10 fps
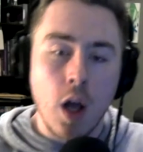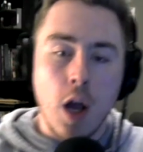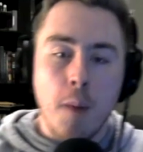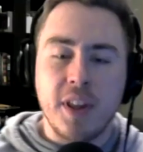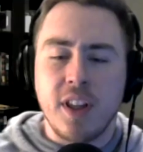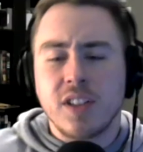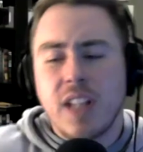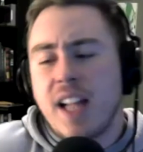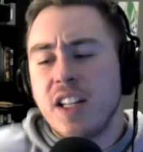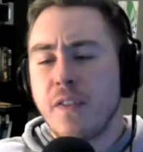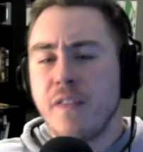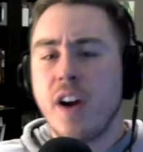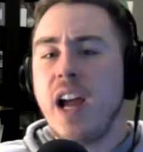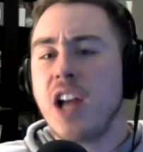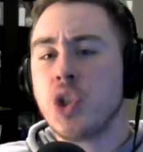But there's a lot of different
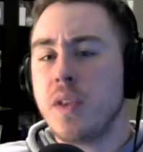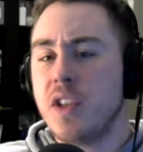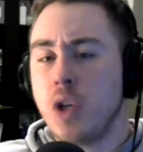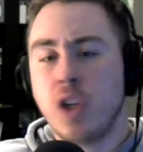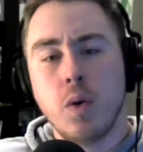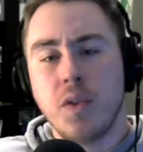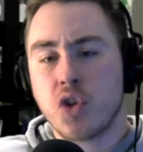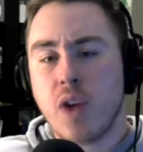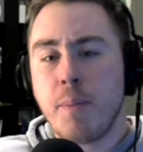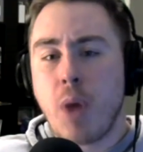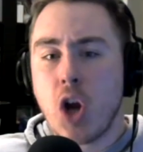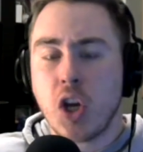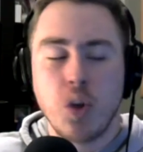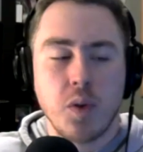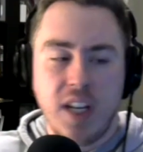variations with this. You can do it with a straight bar. You can
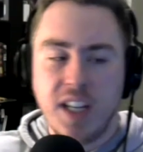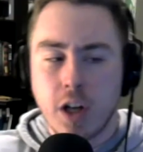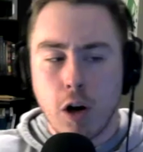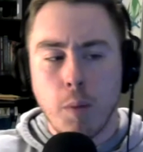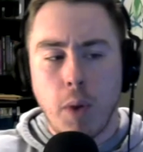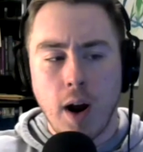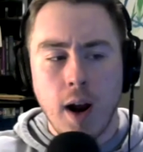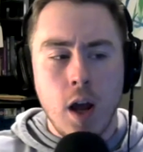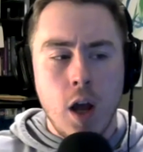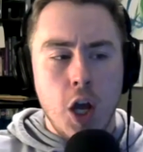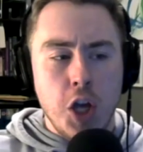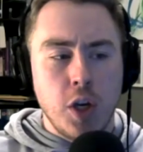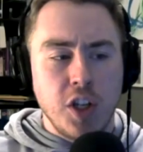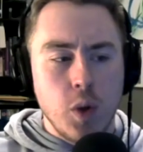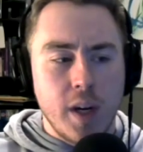do it with an easy curl bar. You
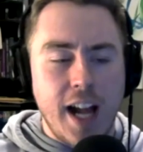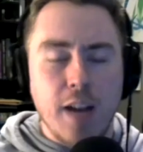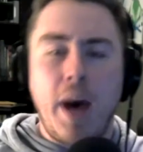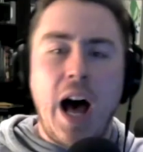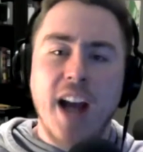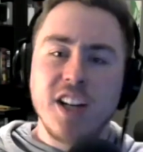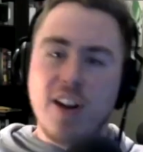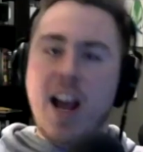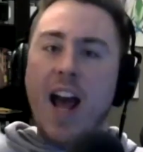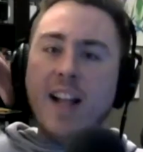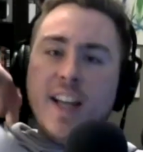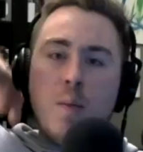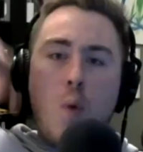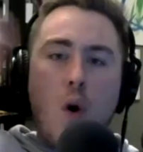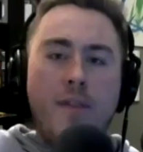can do it kind of behind your head, get a
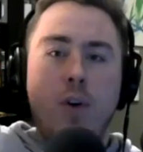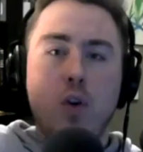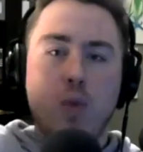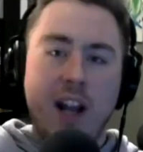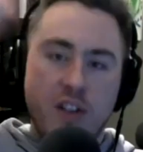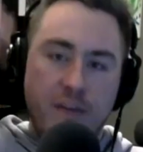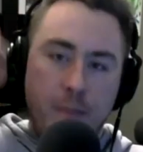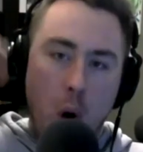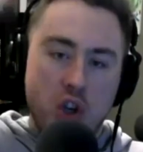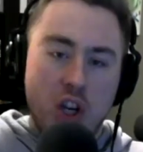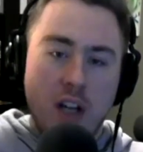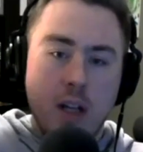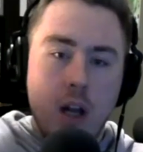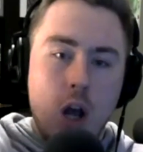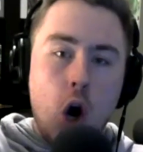more full range of motion,
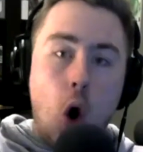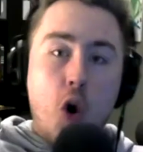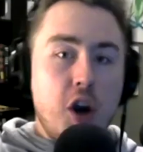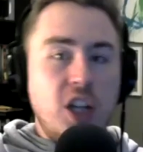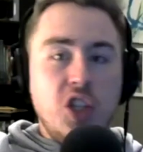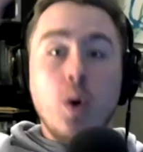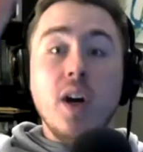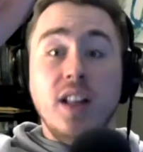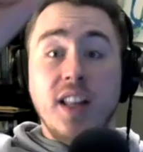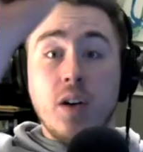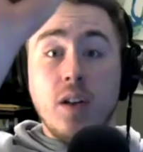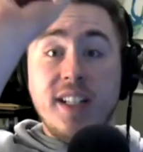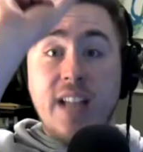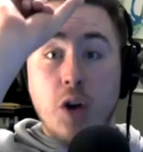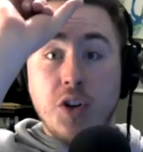or you can do it literally
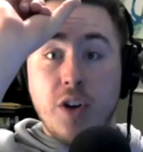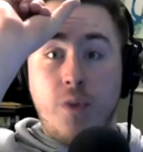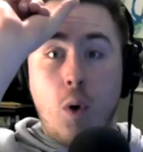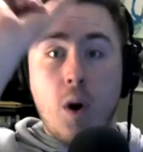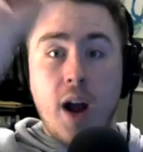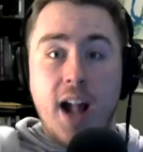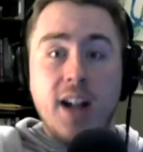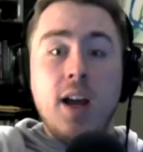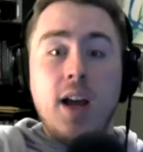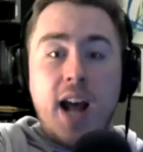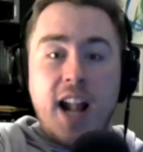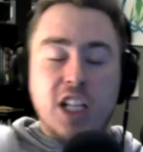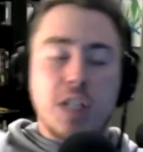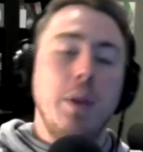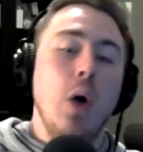down to your forehead and
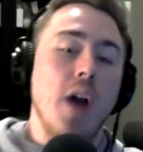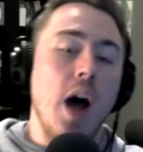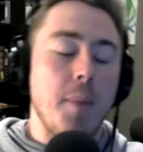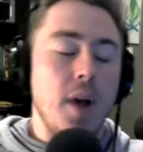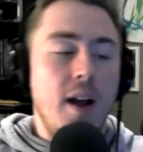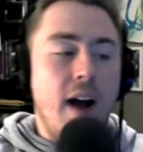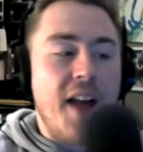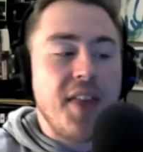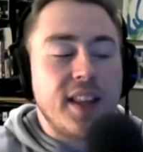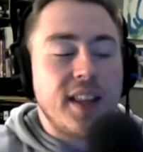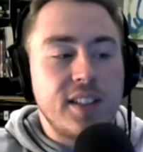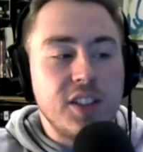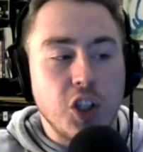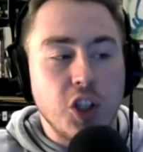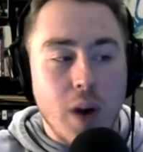explode up. I think this is a
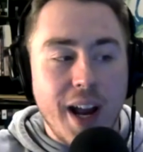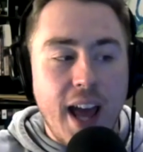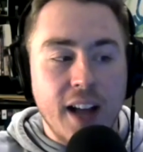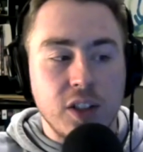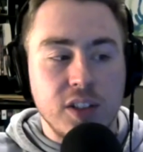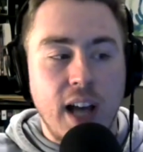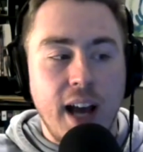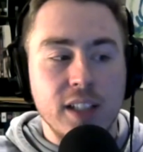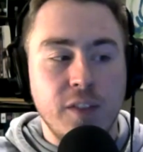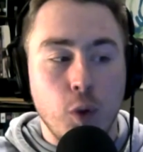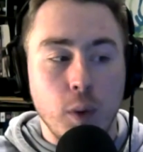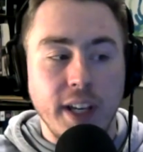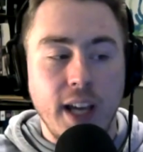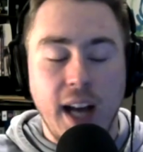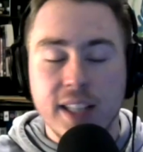great exercise for
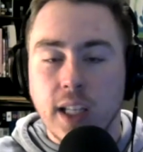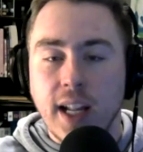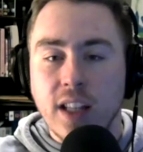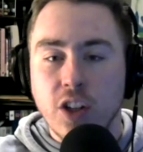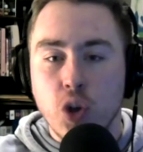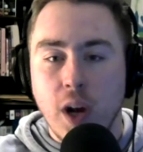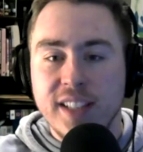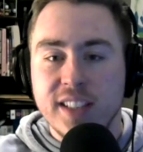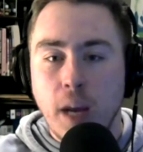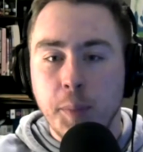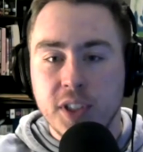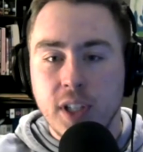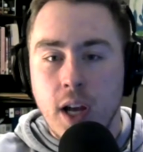really isolating the triceps.